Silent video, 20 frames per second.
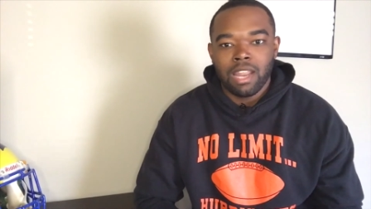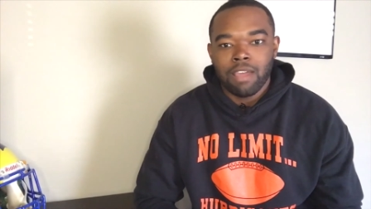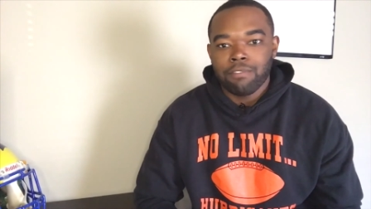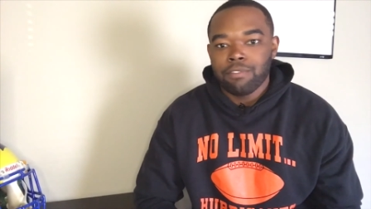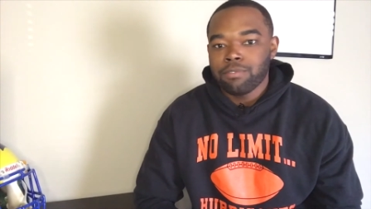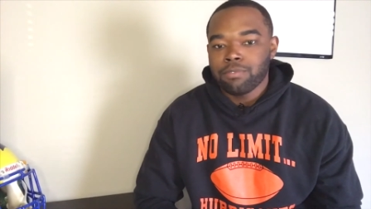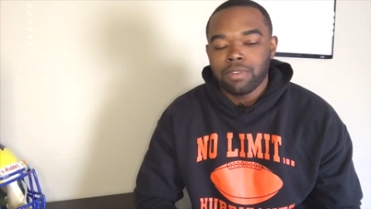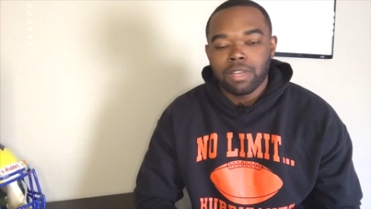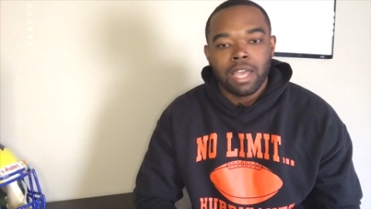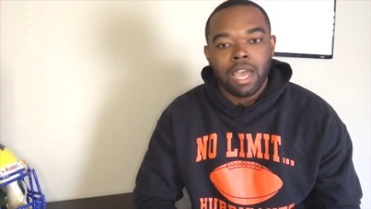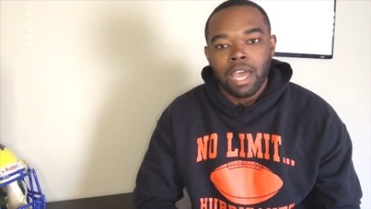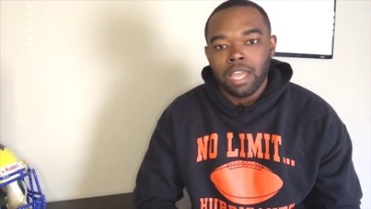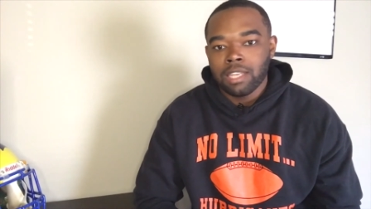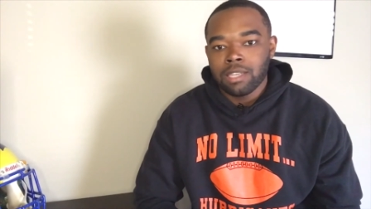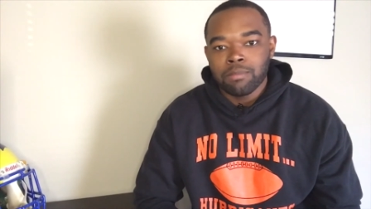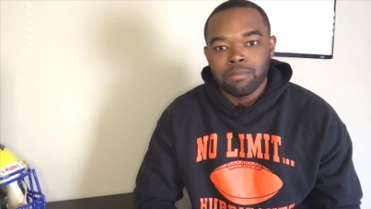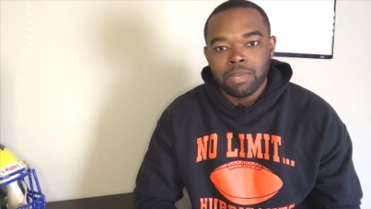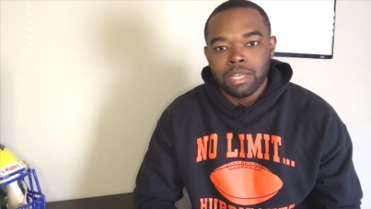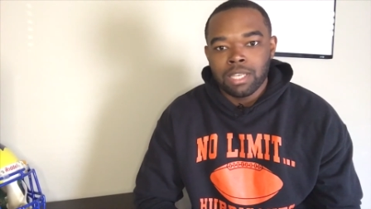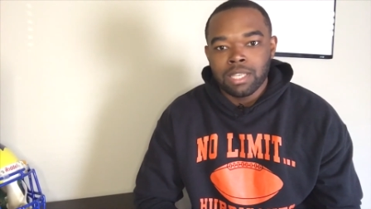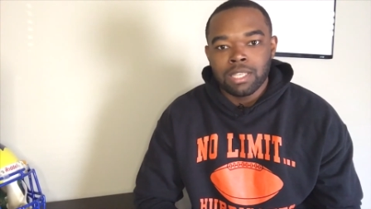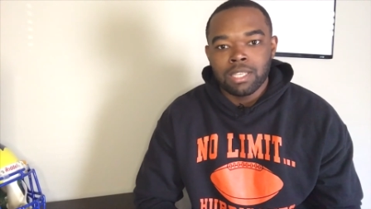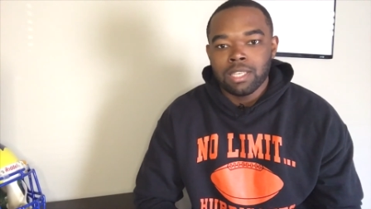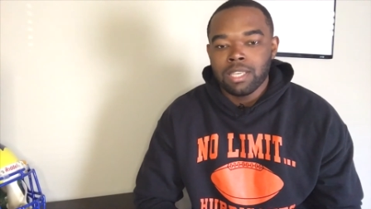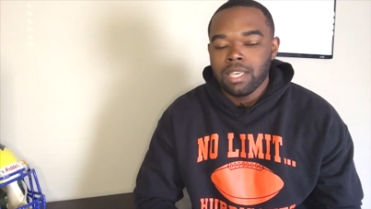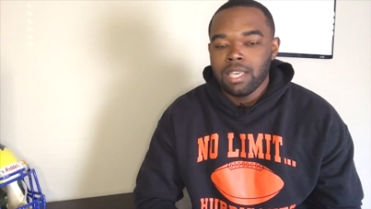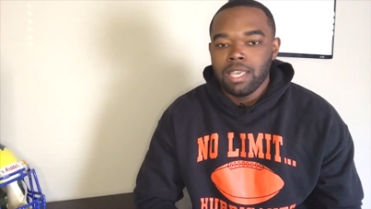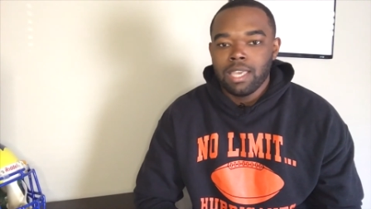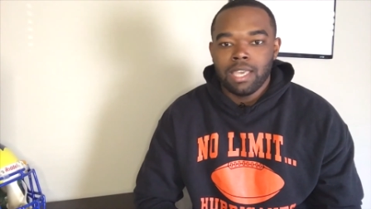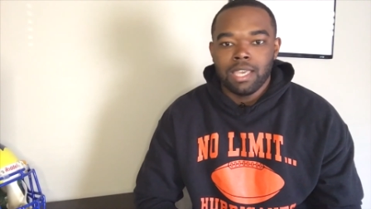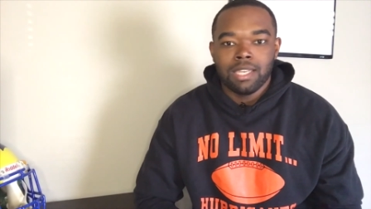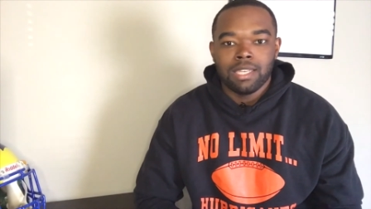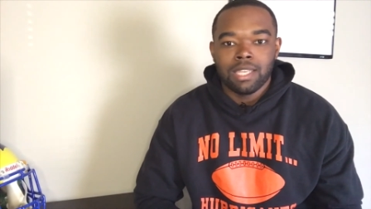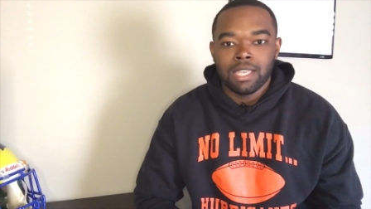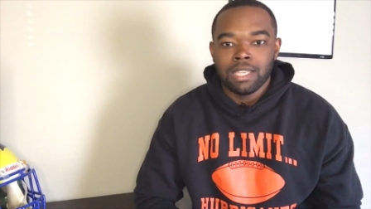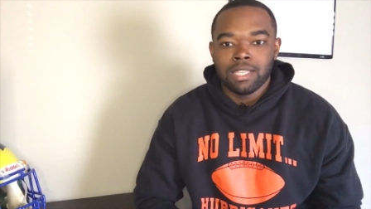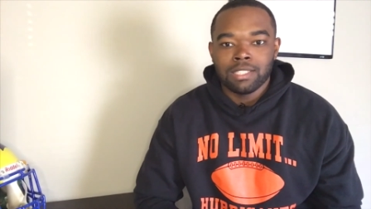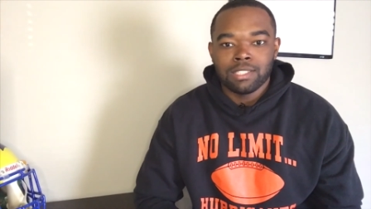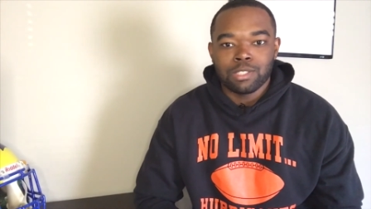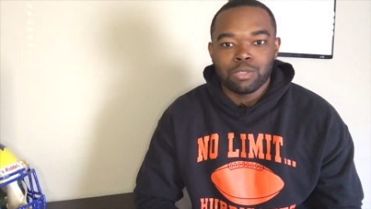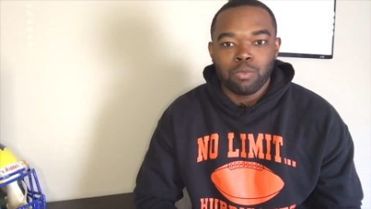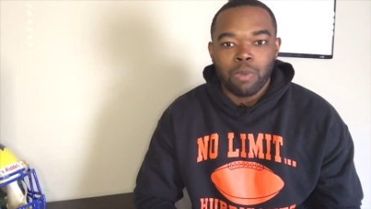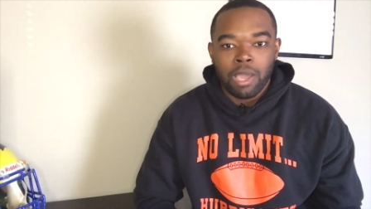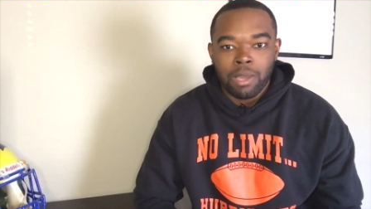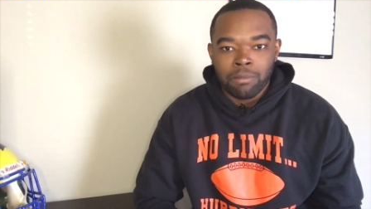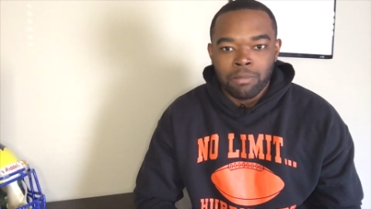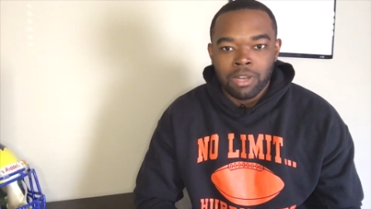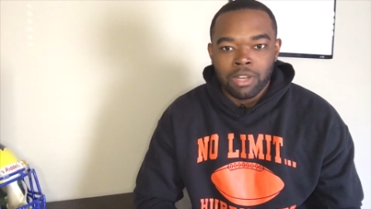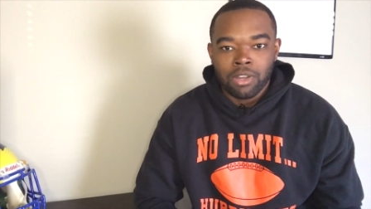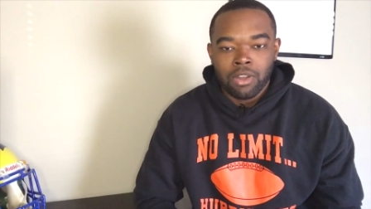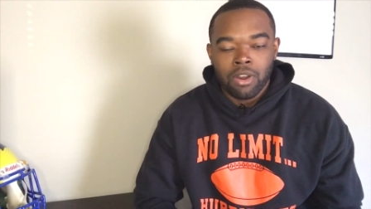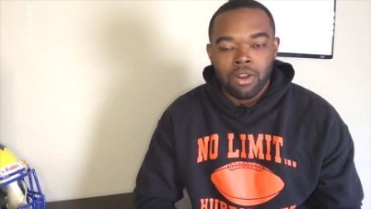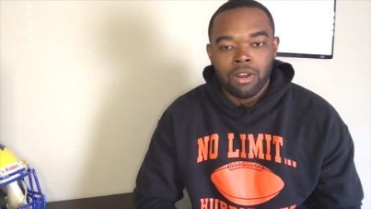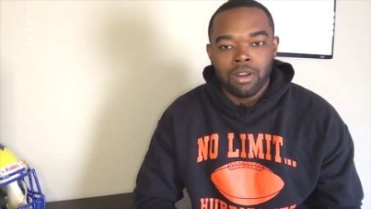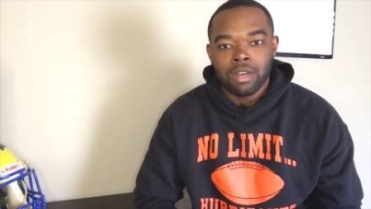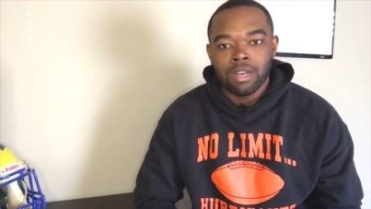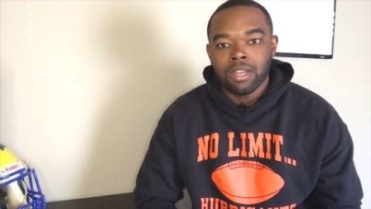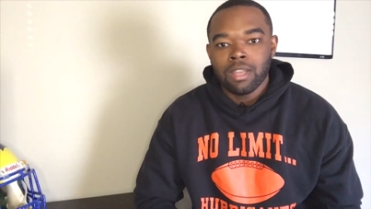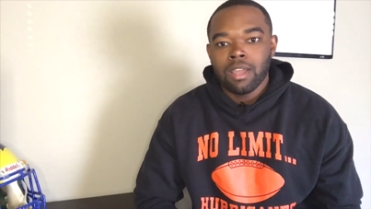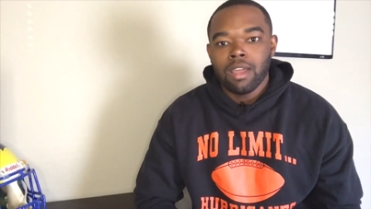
forgot the money and didn't swipe my card.